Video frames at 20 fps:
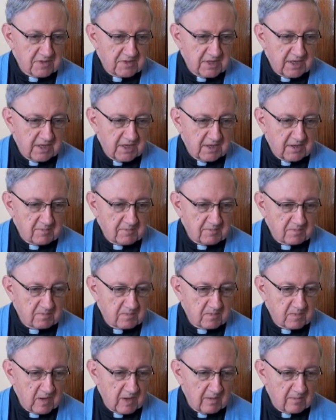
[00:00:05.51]
to say
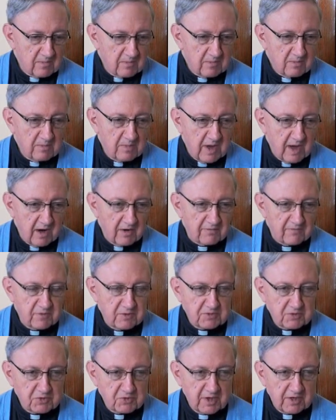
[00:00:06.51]
our
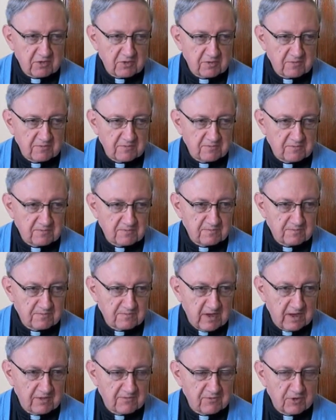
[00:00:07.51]
first director of
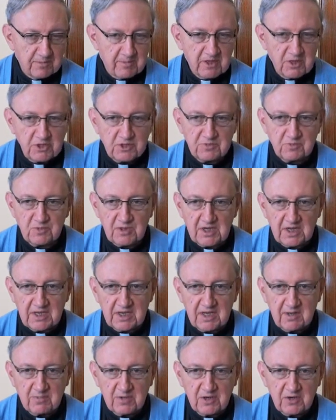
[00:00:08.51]
faith formation when I
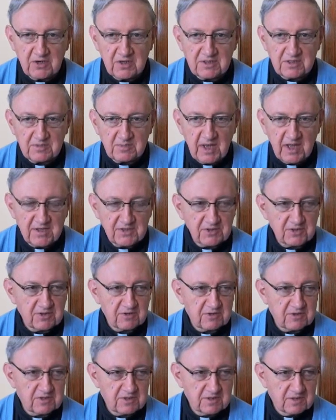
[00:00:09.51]
came here as
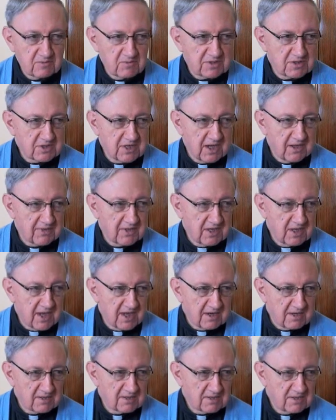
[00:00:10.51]
pastor was Kathy
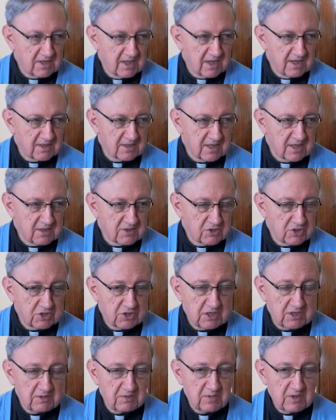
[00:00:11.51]
Lennon, and
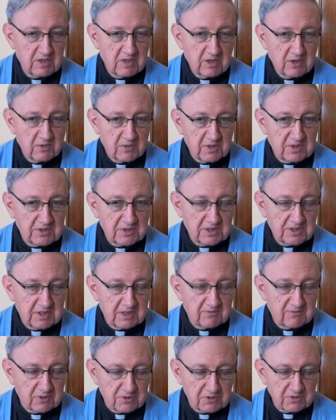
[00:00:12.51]
she was in
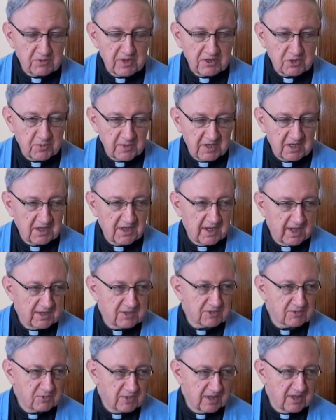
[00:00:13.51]
the first graduating
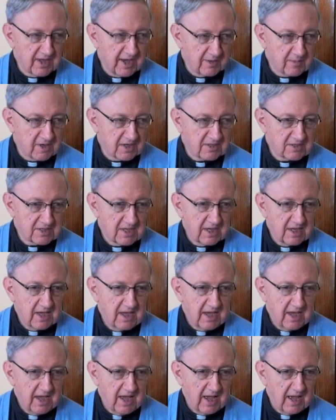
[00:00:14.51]
class with LIMEX.
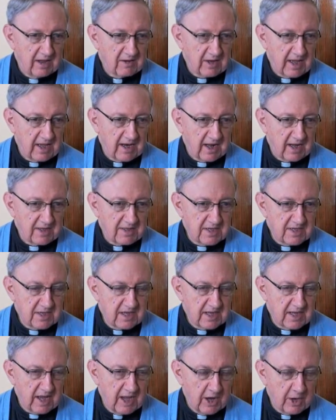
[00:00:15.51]
And I
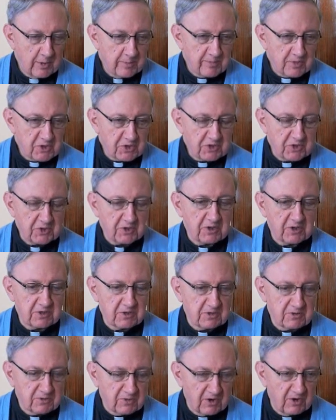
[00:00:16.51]
think it helped
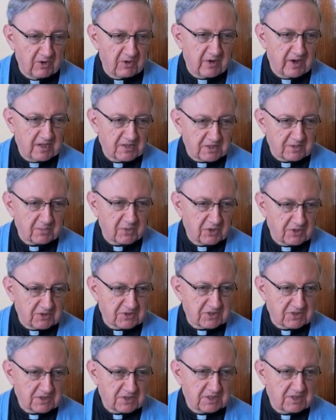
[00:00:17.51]
her grow as a
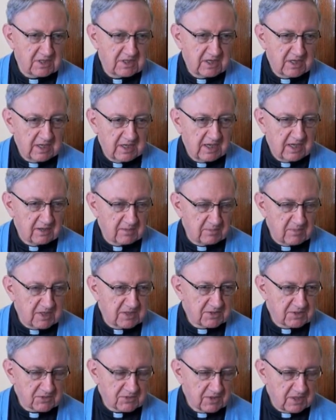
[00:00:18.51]
person in
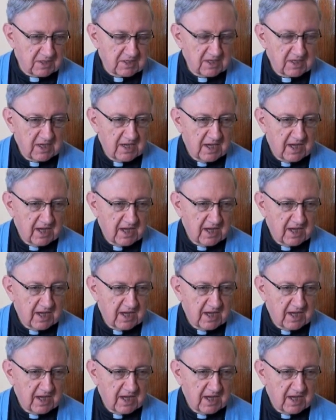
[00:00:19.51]
ministry,